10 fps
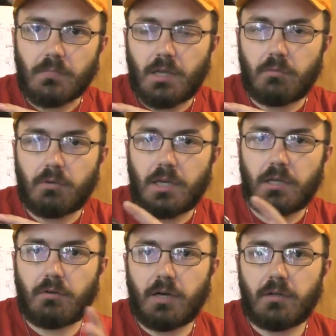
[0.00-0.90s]
And when I
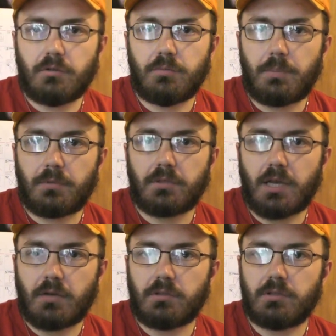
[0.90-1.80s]
go out to people's
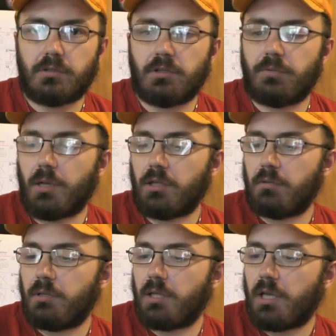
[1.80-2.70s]
houses to inspect
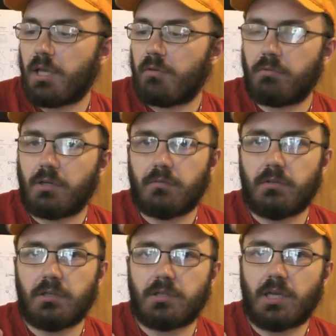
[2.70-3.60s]
them and they have one of
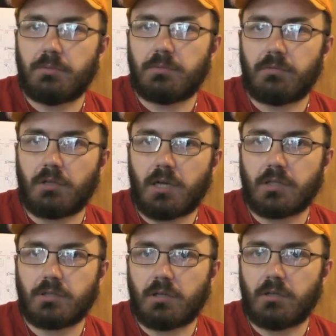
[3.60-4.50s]
these types of
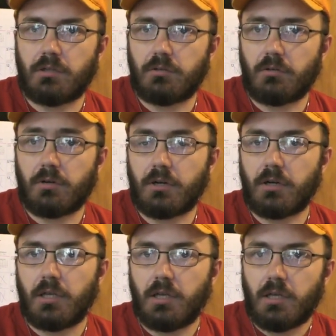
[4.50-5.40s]
locks on the
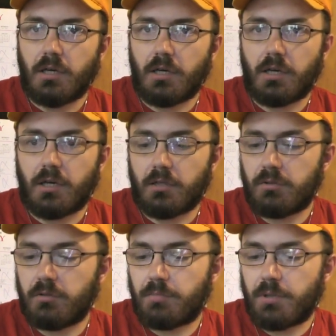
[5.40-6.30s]
door, uh,
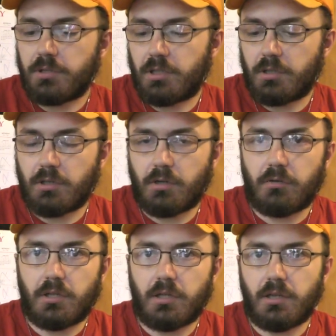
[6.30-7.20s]
you punch in the
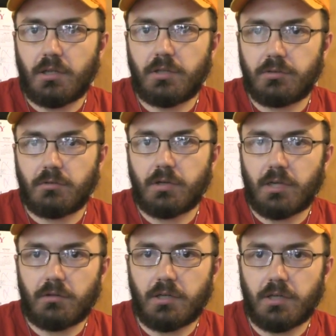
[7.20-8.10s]
code and then this door
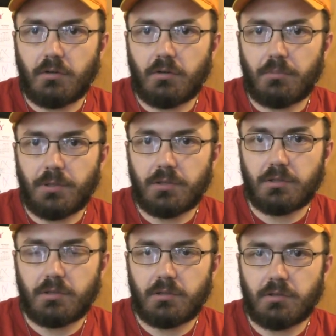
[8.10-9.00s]
down here opens.